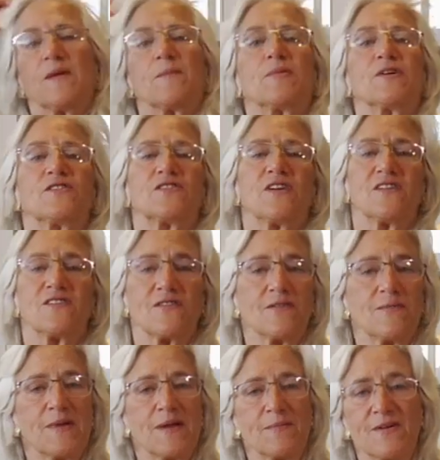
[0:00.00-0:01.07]
But just
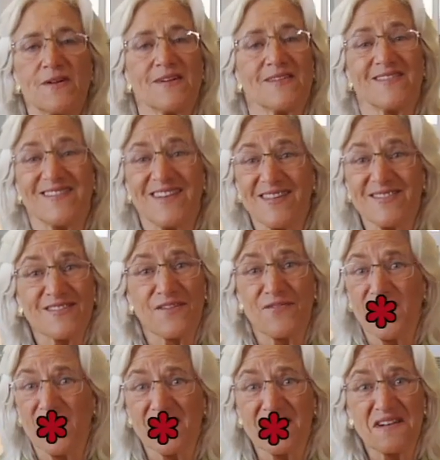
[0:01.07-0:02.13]
remember, it's just a
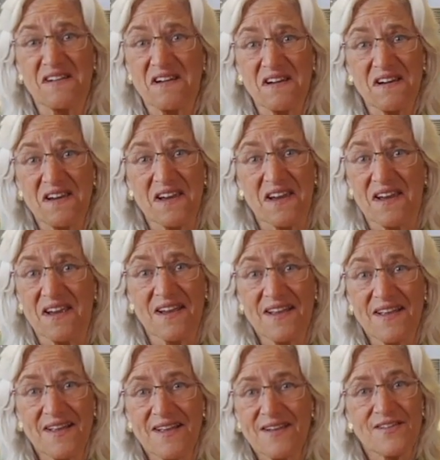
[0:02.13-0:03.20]
fucking turkey.
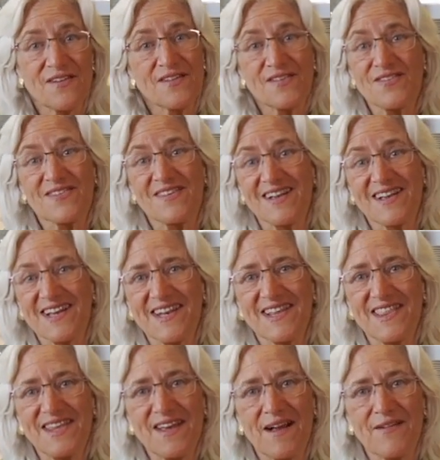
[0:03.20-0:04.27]
Just stick it
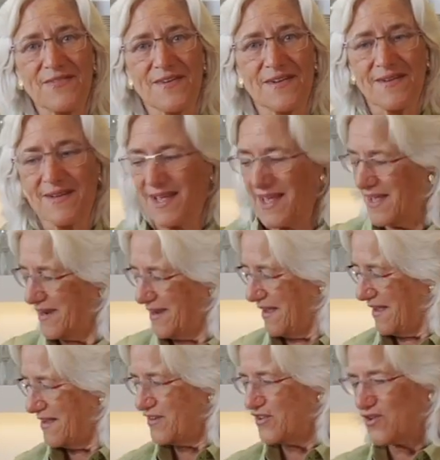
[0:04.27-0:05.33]
in the oven
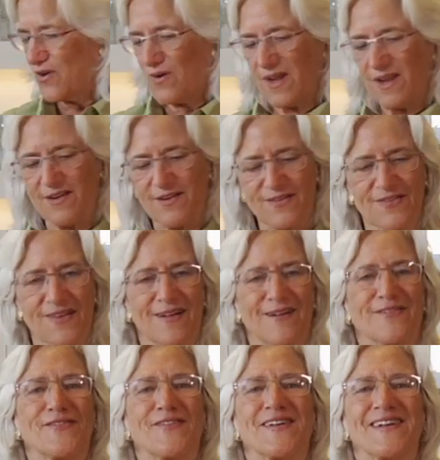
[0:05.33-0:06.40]
and enjoy
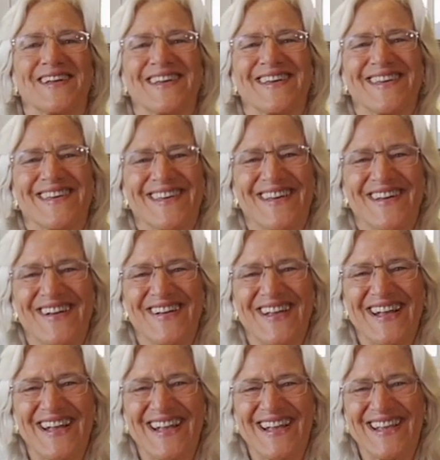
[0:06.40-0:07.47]
yourself.
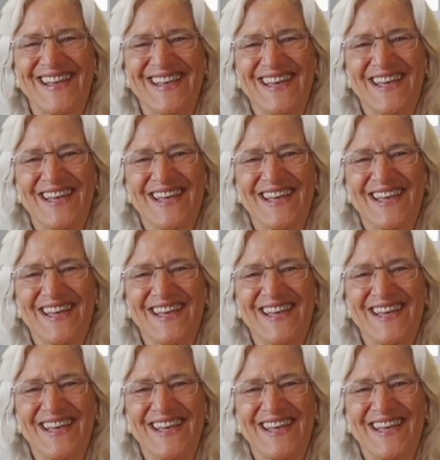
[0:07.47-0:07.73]
Okay?